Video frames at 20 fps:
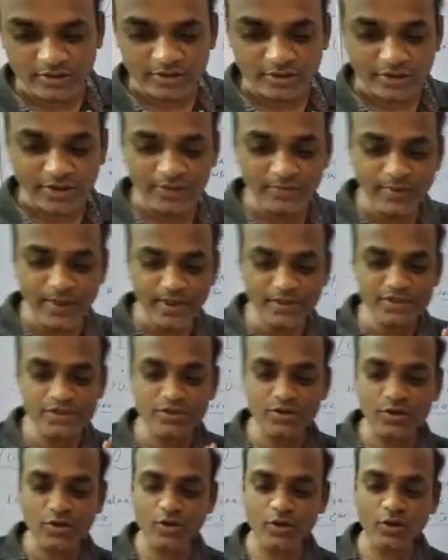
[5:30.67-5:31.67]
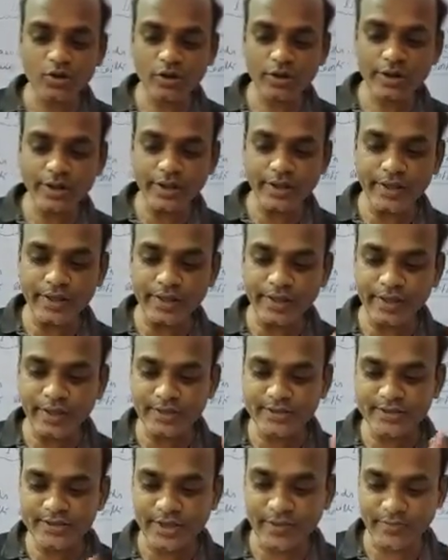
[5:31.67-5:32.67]
the device controller
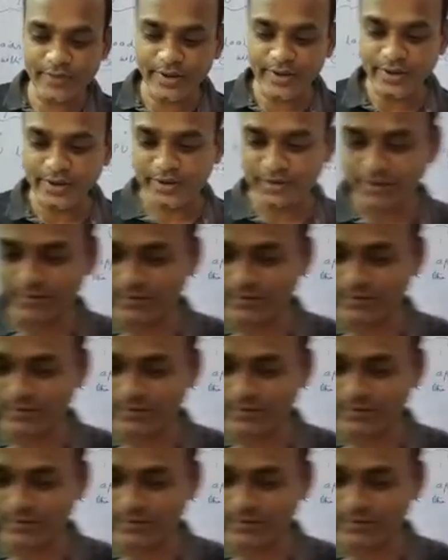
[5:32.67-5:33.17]
examines